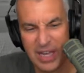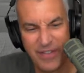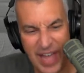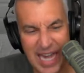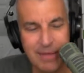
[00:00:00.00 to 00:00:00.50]

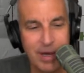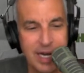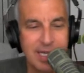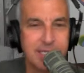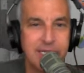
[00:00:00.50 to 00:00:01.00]
if
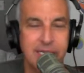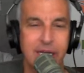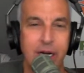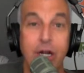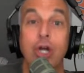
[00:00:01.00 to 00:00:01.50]
anybody is in
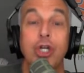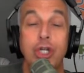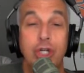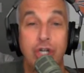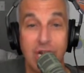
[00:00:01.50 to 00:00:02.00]
there
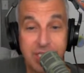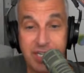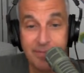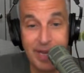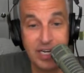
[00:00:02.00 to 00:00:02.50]

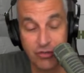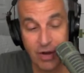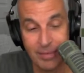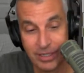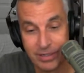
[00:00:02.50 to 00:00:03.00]
just to make
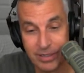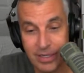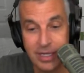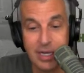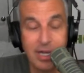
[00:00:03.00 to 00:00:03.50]
trouble,
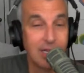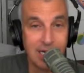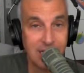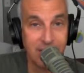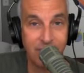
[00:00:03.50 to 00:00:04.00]
a
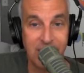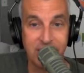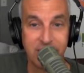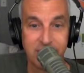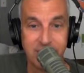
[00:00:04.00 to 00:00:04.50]
little
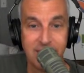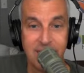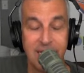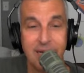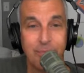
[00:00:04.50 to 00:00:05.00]
advice.
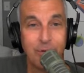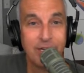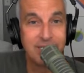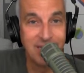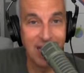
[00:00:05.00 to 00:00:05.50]

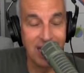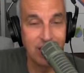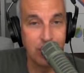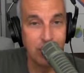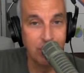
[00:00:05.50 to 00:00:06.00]

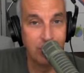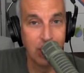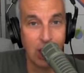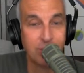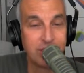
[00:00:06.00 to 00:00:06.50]
Pretend you
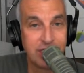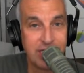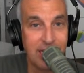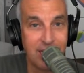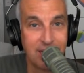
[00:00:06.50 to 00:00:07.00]
don't
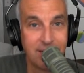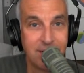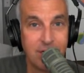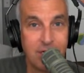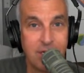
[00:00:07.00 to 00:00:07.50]
see it.
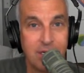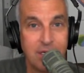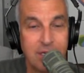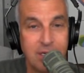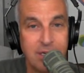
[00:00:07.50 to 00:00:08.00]

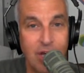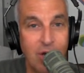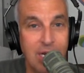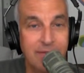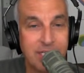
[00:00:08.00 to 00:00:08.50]

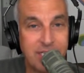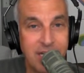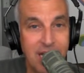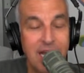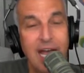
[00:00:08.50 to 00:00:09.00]
Don't even
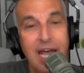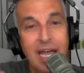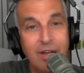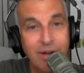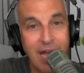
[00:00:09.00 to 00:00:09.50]
say,
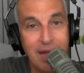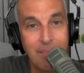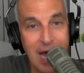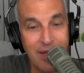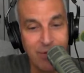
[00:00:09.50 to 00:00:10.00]
hey, you're not
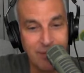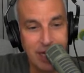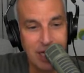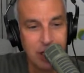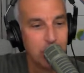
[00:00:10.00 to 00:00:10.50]
bothering
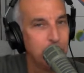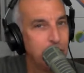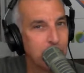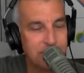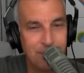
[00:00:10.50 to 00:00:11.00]
me.
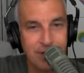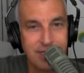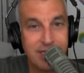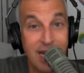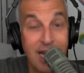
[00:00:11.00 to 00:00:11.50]
Just
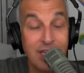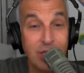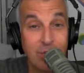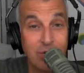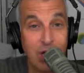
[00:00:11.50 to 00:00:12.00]
pretend
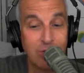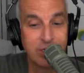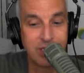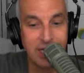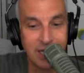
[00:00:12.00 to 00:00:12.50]
you
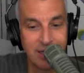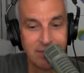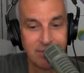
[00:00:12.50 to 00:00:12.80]
don't see it.